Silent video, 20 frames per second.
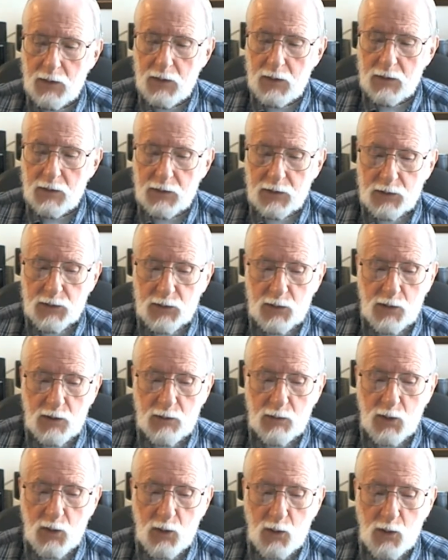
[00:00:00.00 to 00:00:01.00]
The
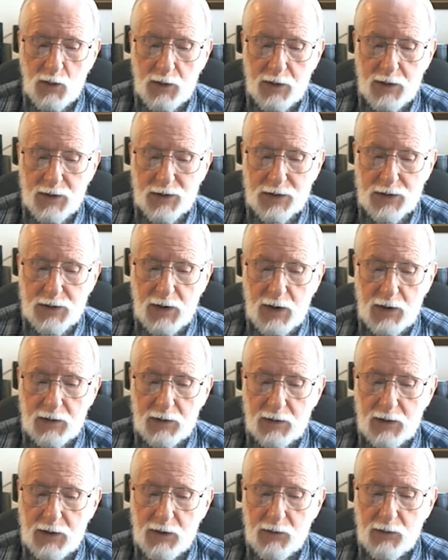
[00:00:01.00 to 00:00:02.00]
term goy is not
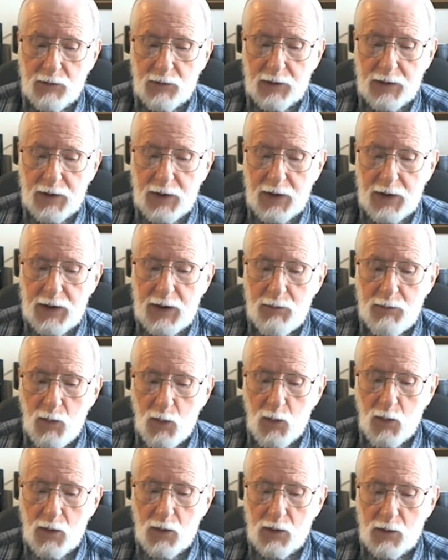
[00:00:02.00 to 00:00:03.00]
inherently any
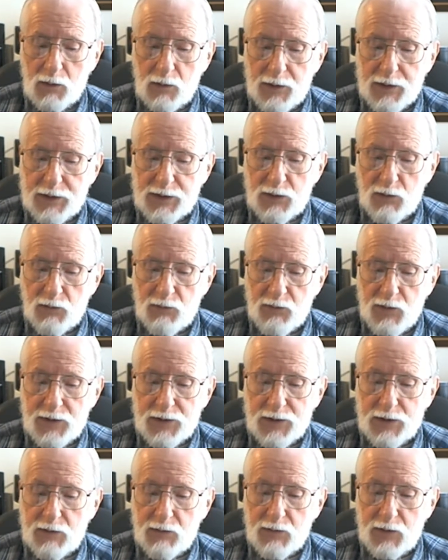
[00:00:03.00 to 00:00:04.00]
more or less
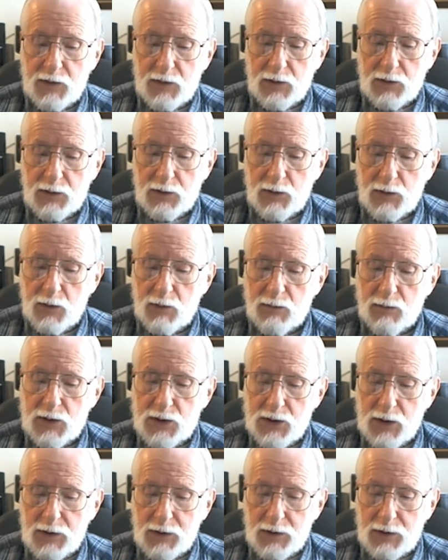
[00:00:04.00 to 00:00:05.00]
offensive than the term
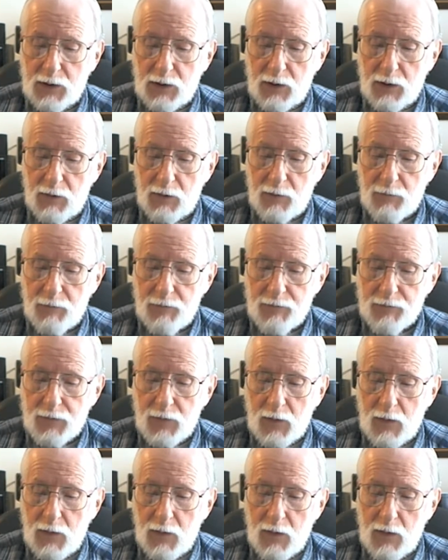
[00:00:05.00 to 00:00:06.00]
Gentile,
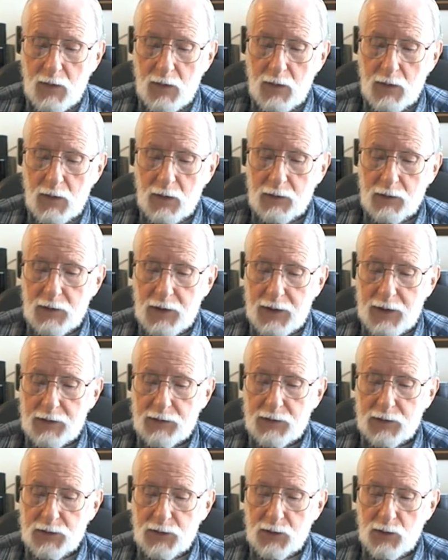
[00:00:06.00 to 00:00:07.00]

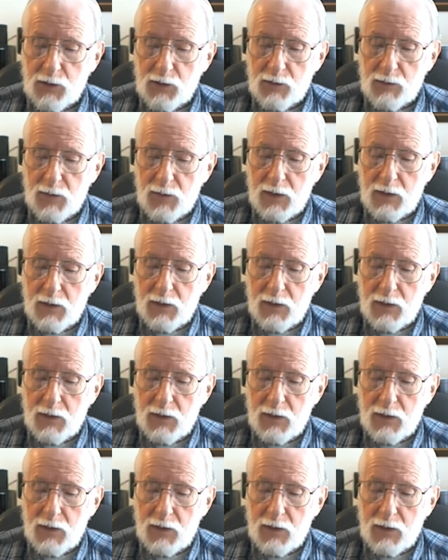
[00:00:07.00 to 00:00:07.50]
unlike the term